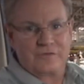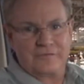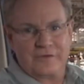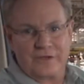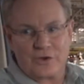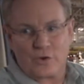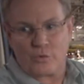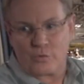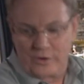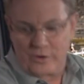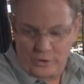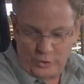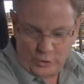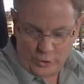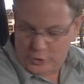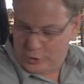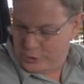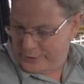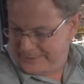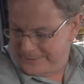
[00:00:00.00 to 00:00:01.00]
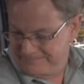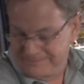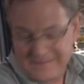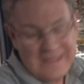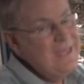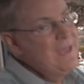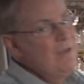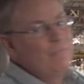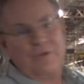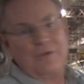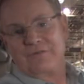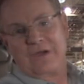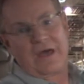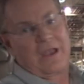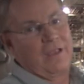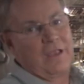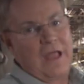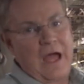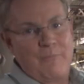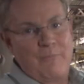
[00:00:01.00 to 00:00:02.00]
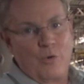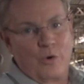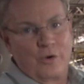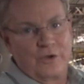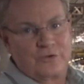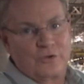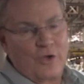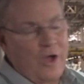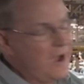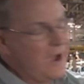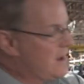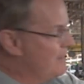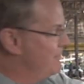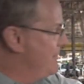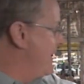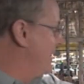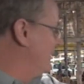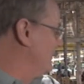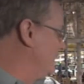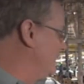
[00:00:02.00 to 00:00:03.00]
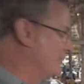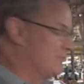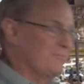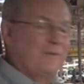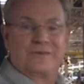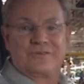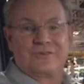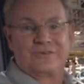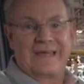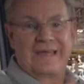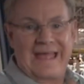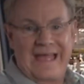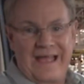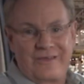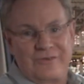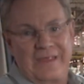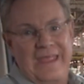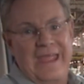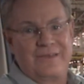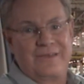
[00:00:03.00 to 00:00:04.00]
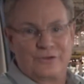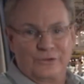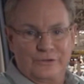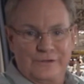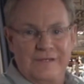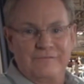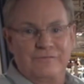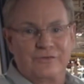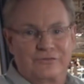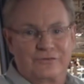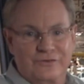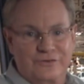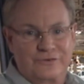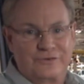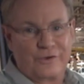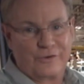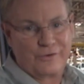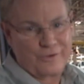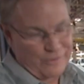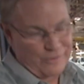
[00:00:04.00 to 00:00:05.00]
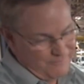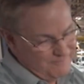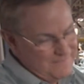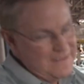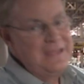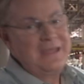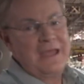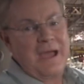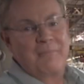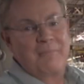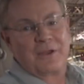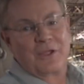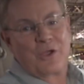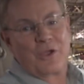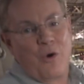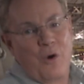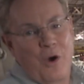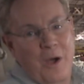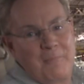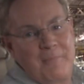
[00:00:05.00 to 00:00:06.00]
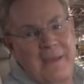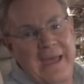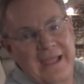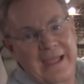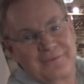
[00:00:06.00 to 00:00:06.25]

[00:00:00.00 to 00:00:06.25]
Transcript: of it in a real hurry. We've got a lot more to talk about, and as much as I actually hate to leave this interior, I'm going to go on back